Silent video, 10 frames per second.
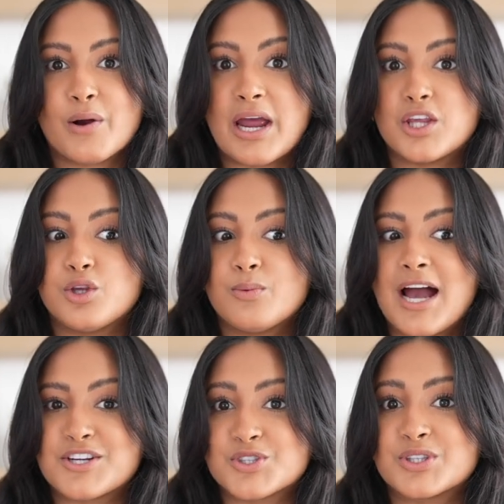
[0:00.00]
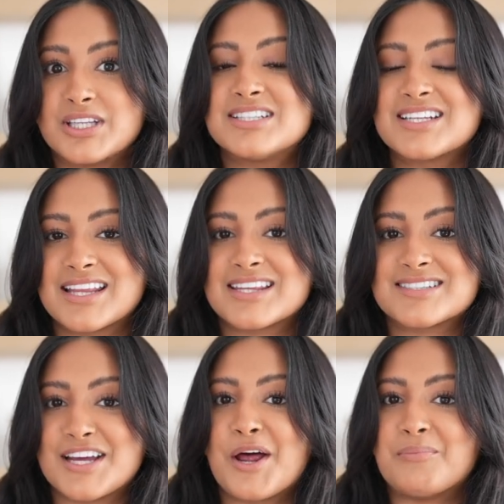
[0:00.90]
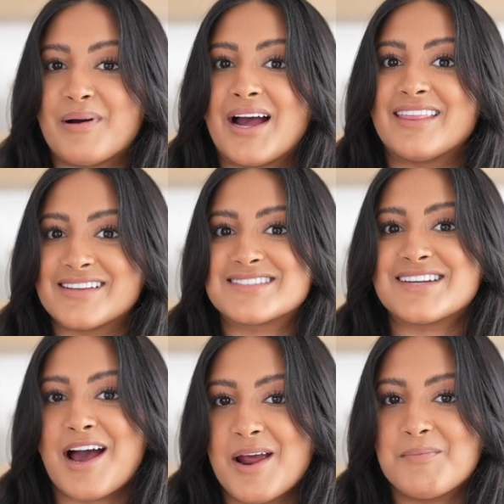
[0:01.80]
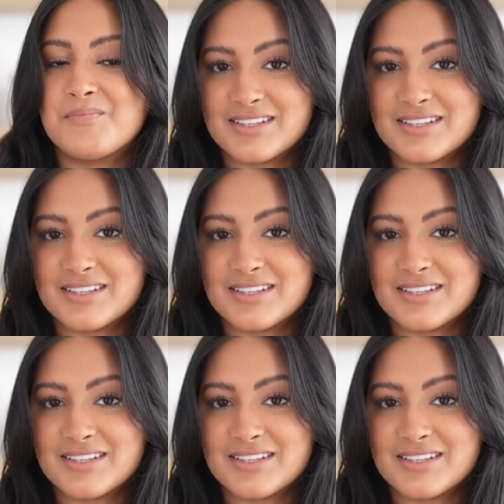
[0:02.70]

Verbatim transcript: okay, you actually need to get this done by this time.